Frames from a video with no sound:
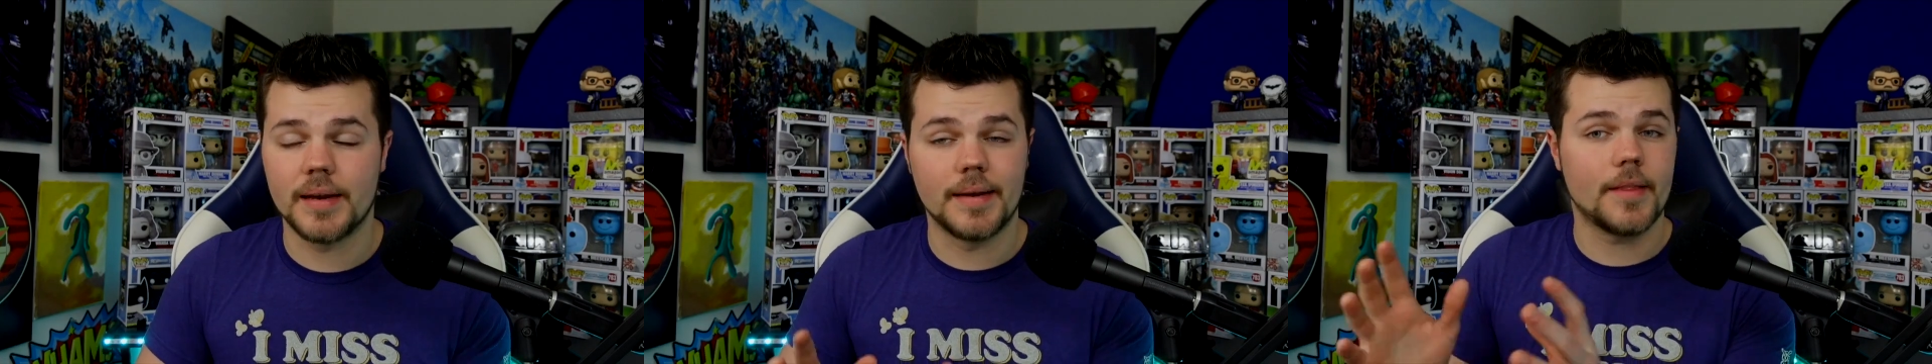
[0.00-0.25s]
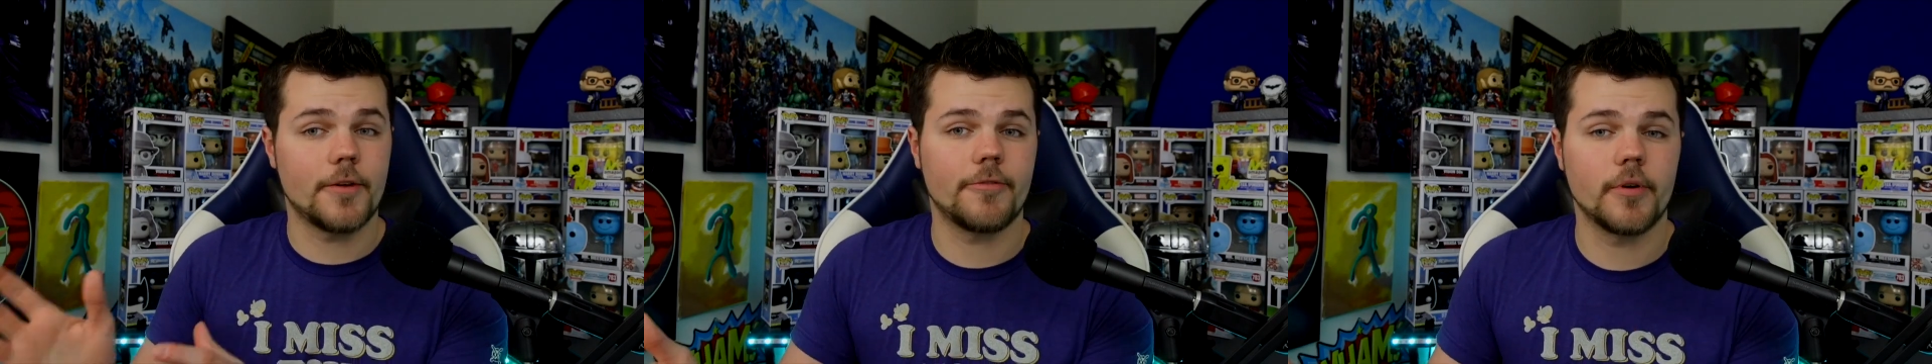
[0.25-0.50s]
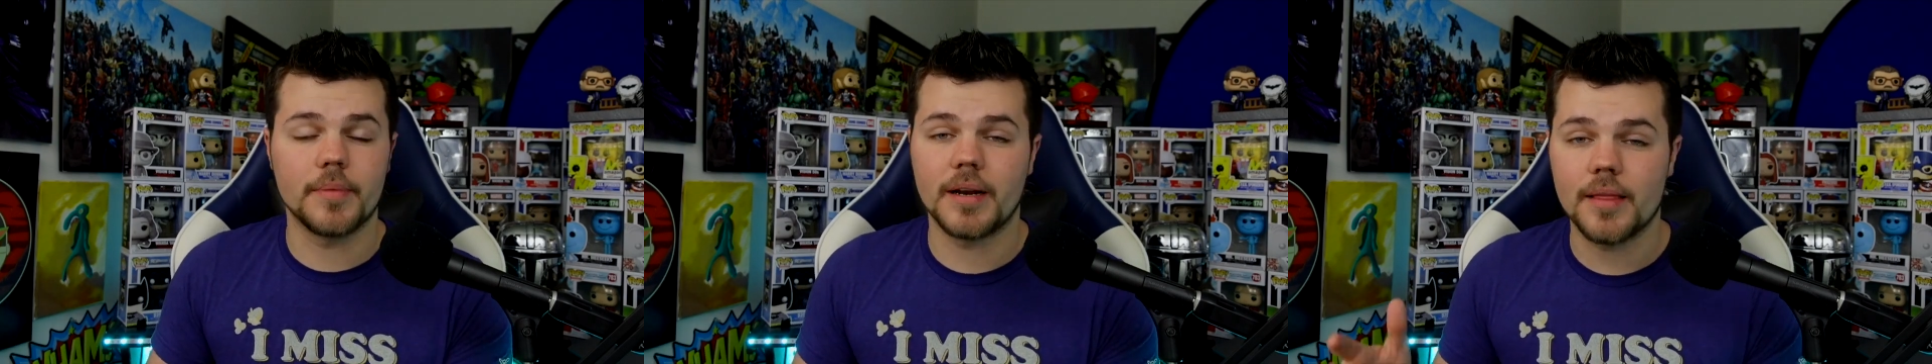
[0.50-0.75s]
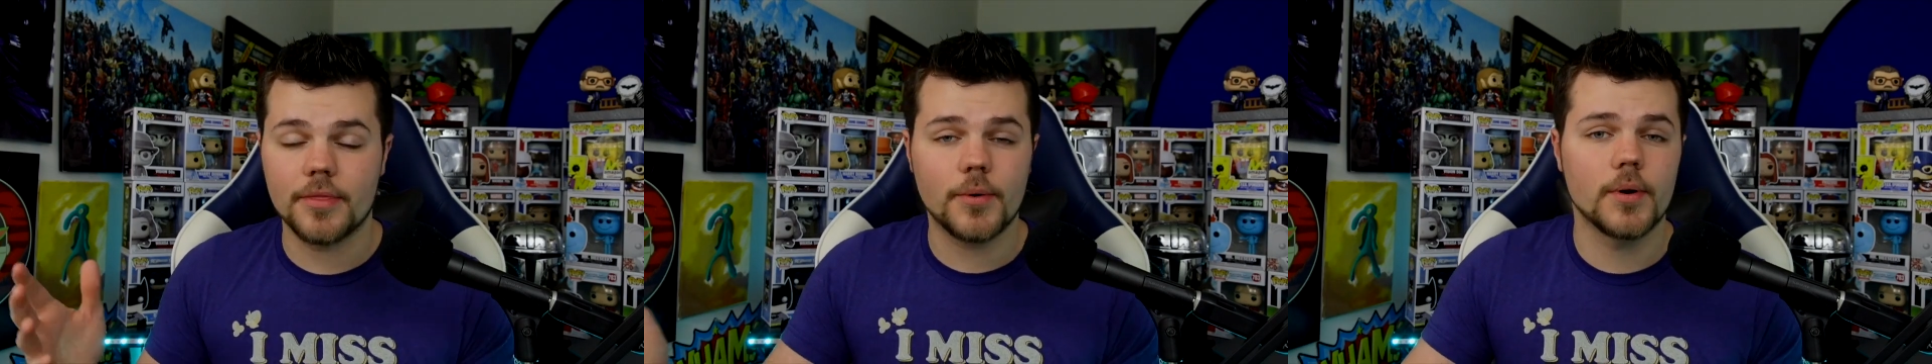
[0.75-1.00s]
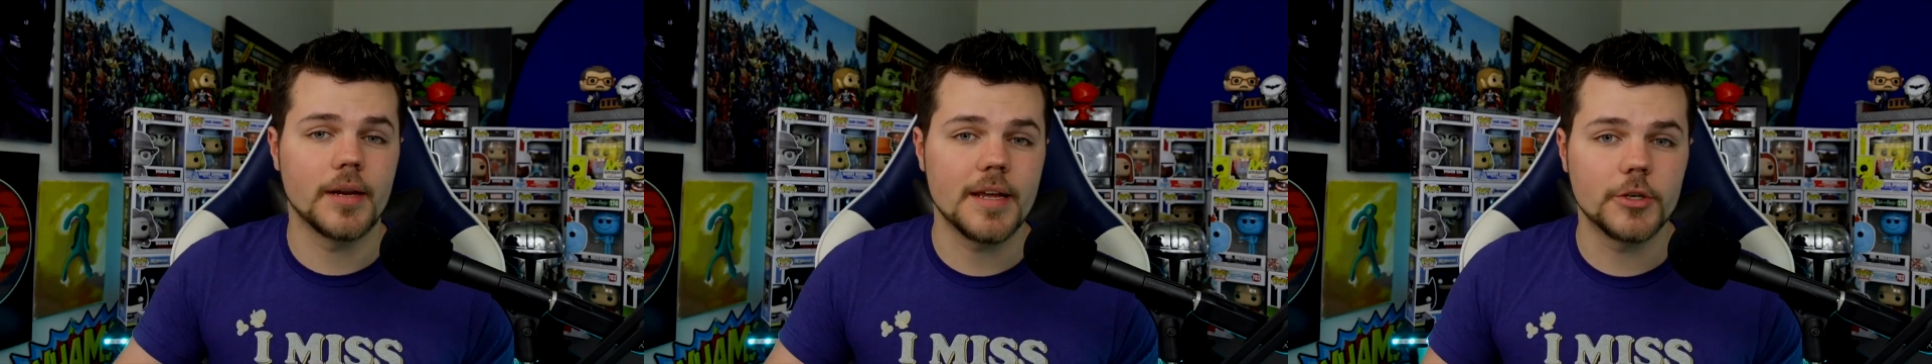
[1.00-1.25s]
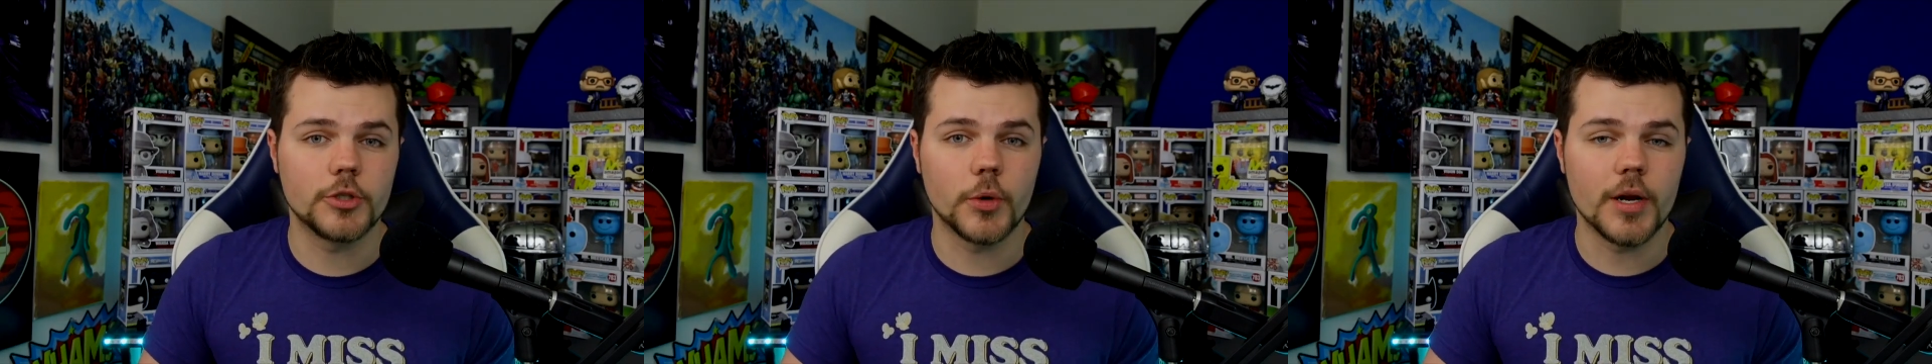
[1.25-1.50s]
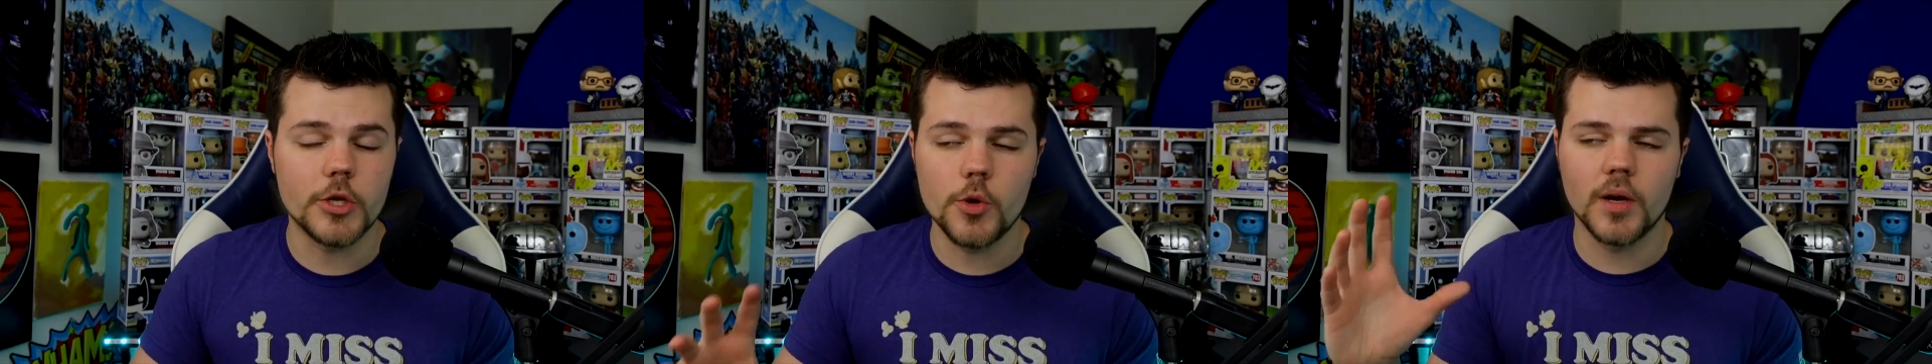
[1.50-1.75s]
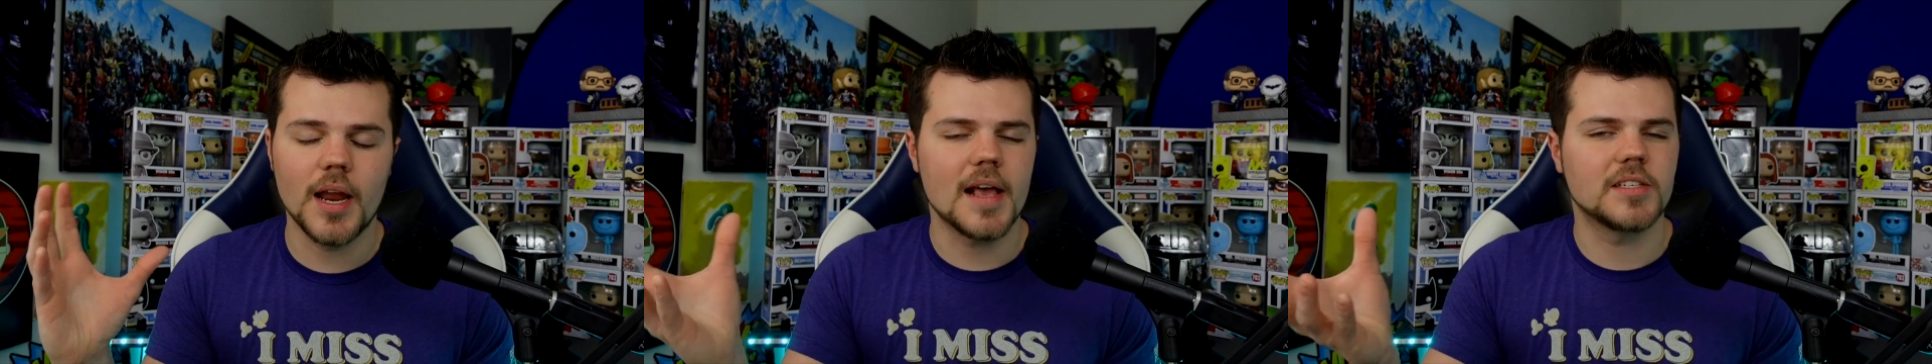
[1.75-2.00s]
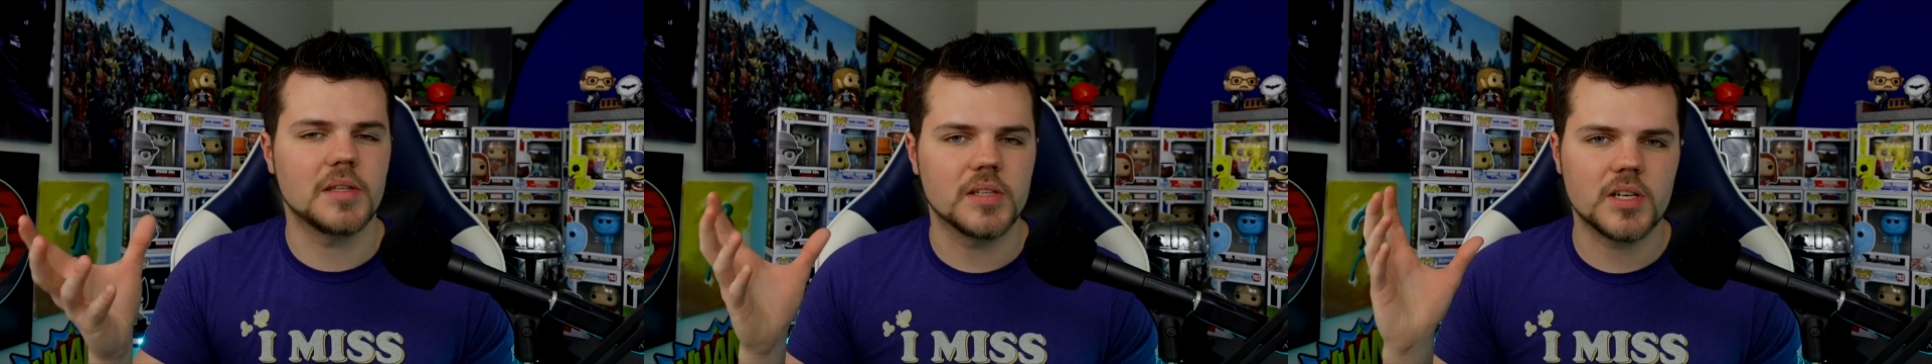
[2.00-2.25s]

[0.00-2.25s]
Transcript: another film that I thoroughly enjoyed utilizing